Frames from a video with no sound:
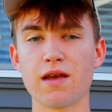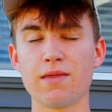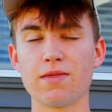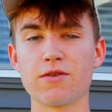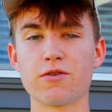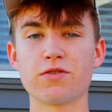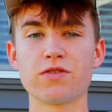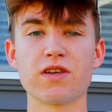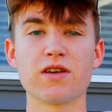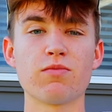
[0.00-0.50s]
and
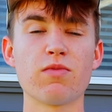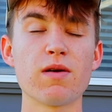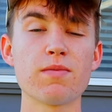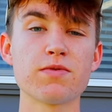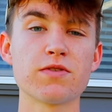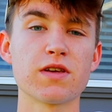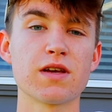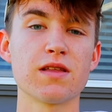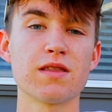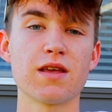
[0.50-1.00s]
there's a
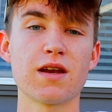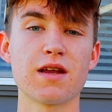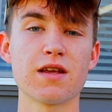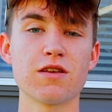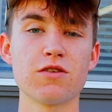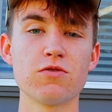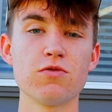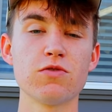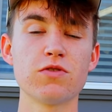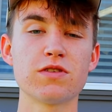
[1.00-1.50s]
website that I
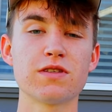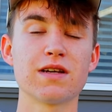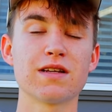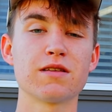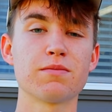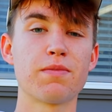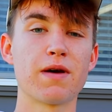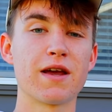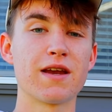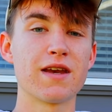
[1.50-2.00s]
use
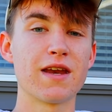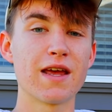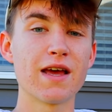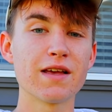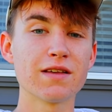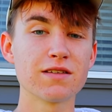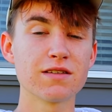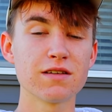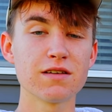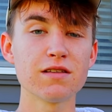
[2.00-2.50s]
that's by
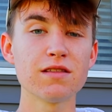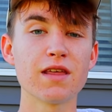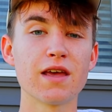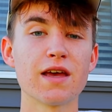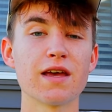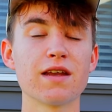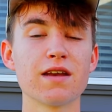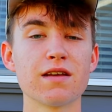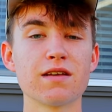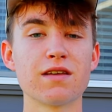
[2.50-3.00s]
NASA
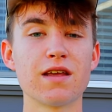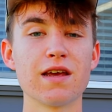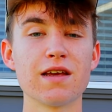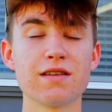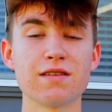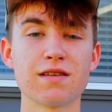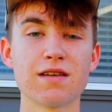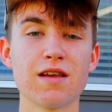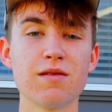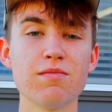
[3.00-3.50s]
that
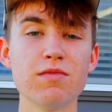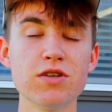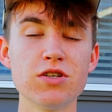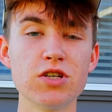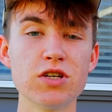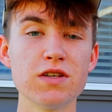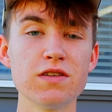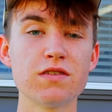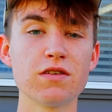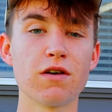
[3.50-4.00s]
takes
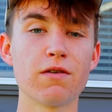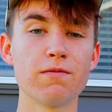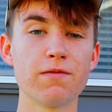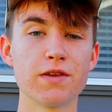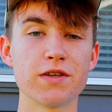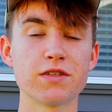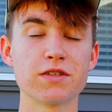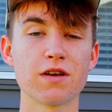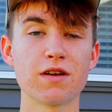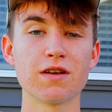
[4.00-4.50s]
images of
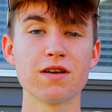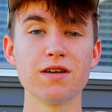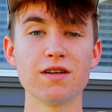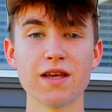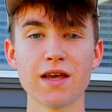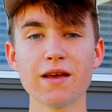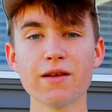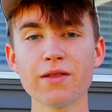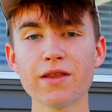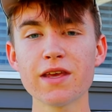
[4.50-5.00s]
the sun
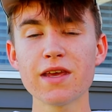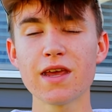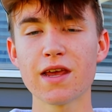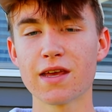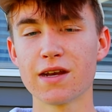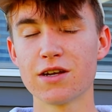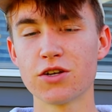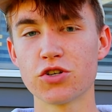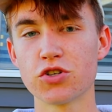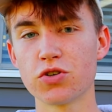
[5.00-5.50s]
daily
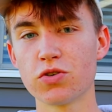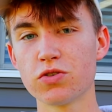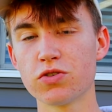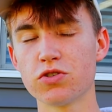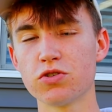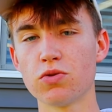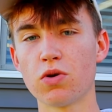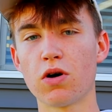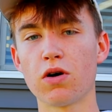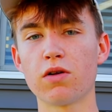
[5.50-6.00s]
and it shows
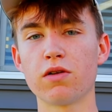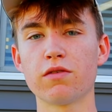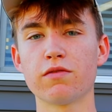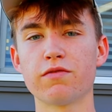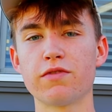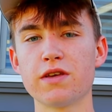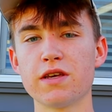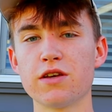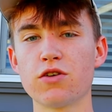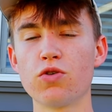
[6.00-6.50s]
you all
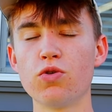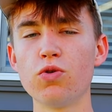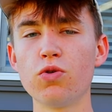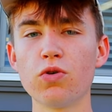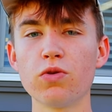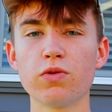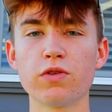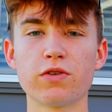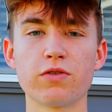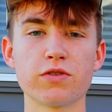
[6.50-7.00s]
of the
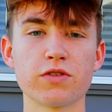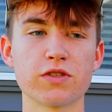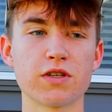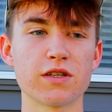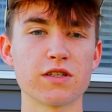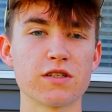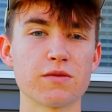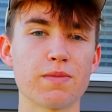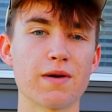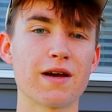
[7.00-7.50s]
cool little
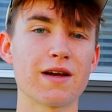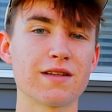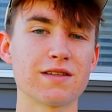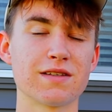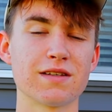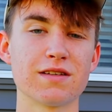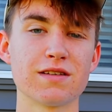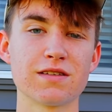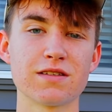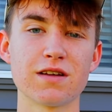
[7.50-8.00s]

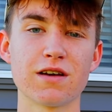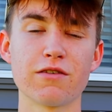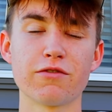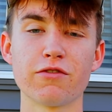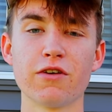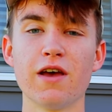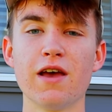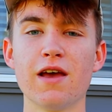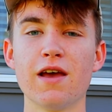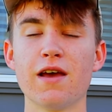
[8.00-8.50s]
sunspots and stuff
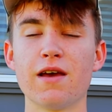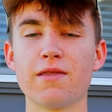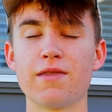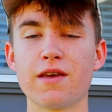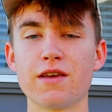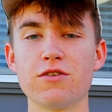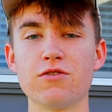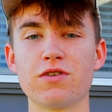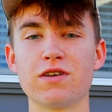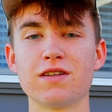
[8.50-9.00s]

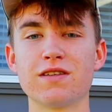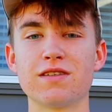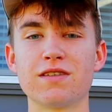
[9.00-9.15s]
that you could